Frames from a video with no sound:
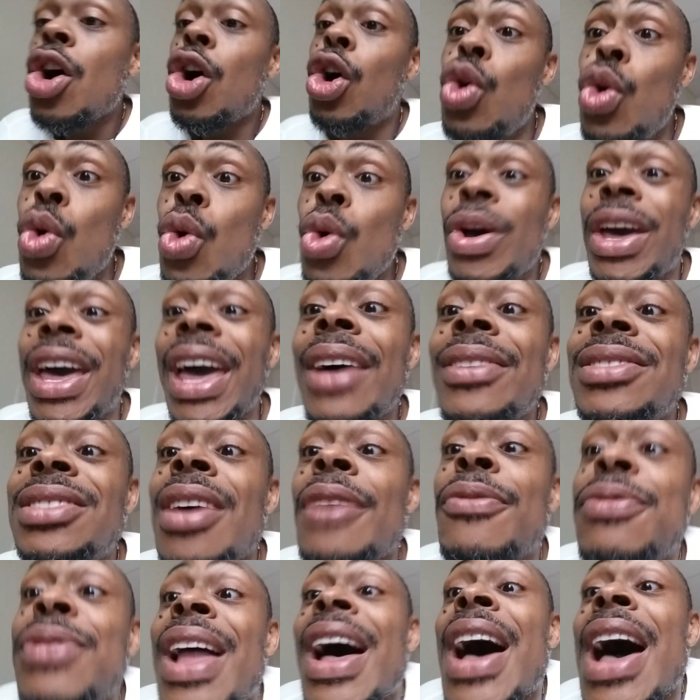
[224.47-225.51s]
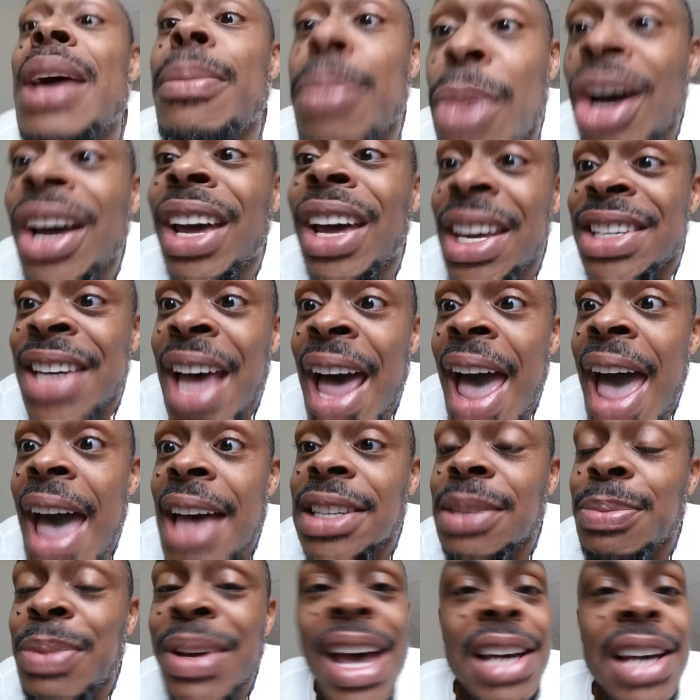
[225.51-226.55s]
Who gives a flying monkey's
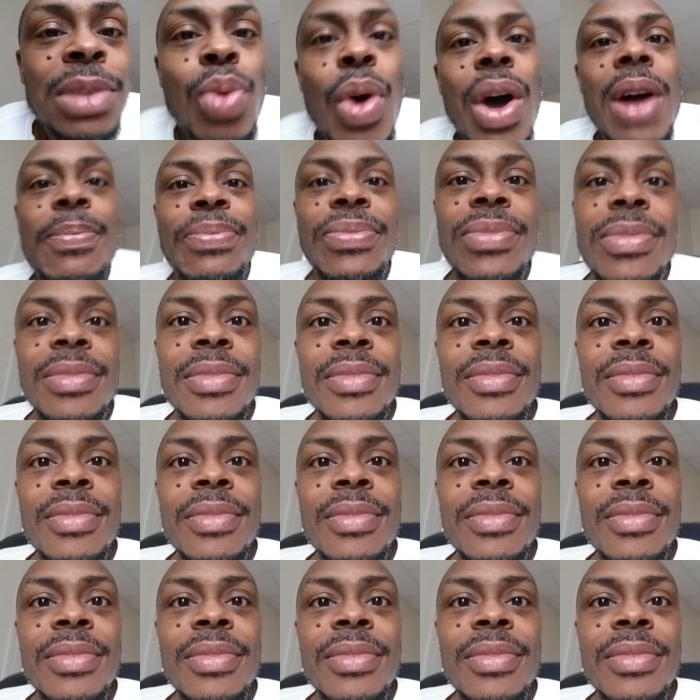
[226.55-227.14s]
ass? But guess what?